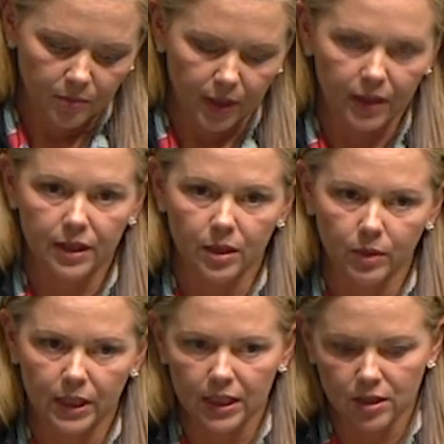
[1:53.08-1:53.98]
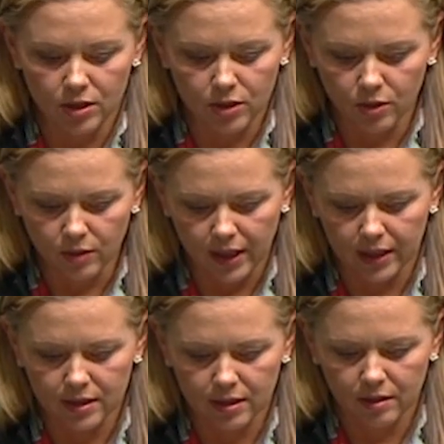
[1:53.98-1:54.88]
but I think we need to do
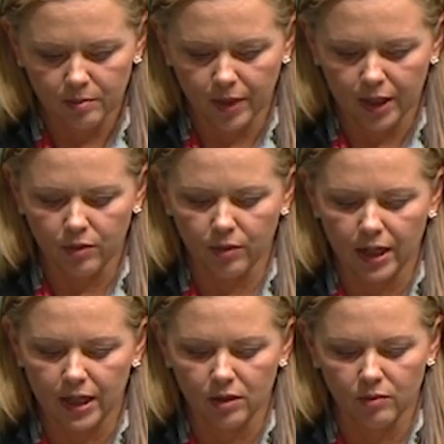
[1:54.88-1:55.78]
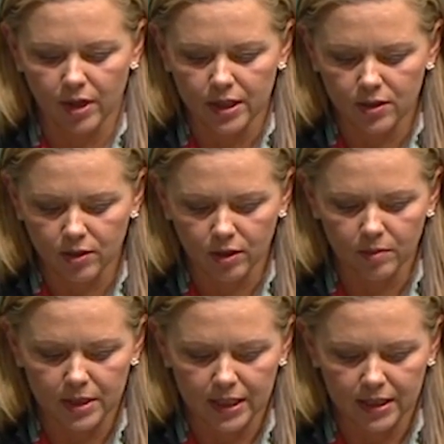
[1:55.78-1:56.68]
that by creating the right
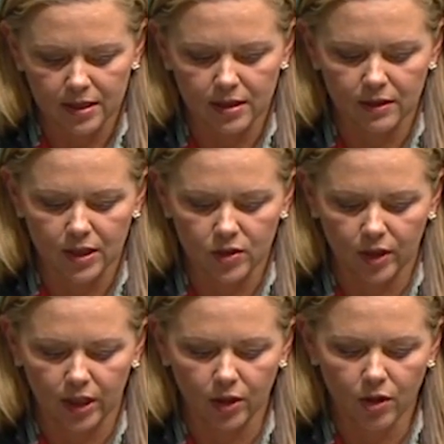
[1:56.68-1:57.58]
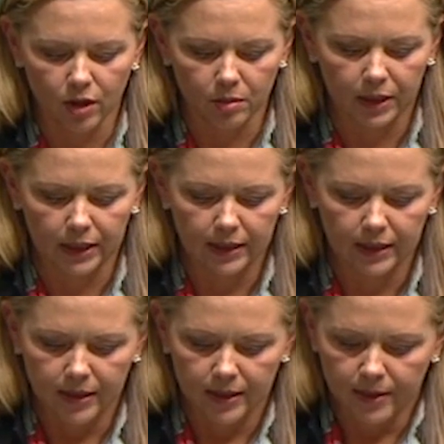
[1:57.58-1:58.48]
circumstances in the Australian economy,
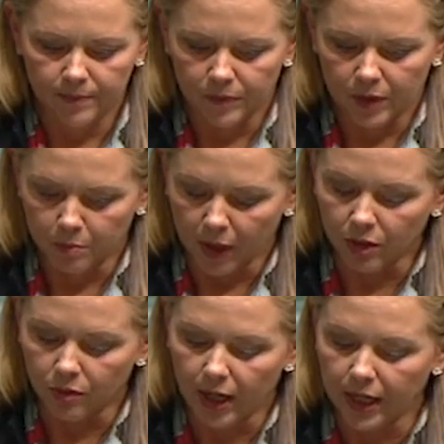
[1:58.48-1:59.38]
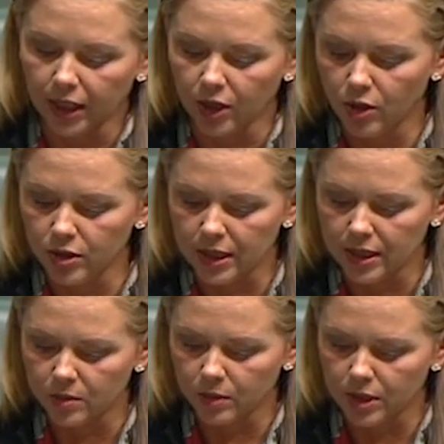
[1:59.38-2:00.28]
by creating a
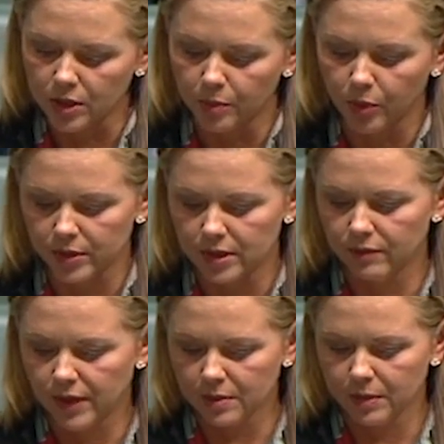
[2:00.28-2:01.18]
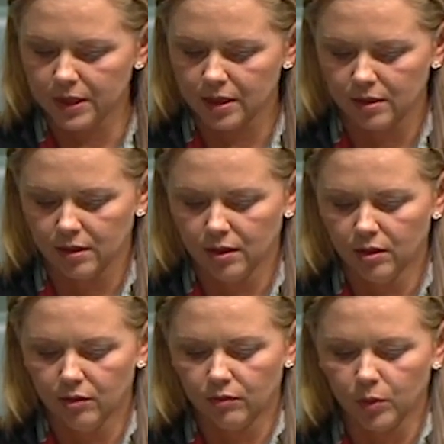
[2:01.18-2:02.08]
context which supports investment,
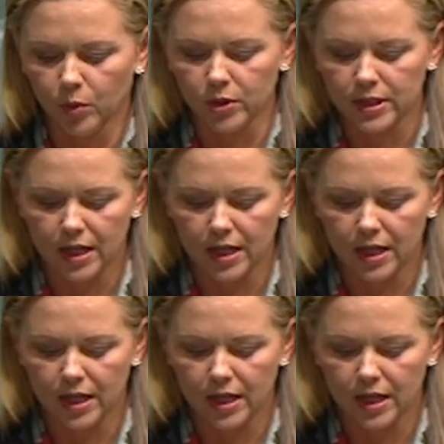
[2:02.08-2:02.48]
rewards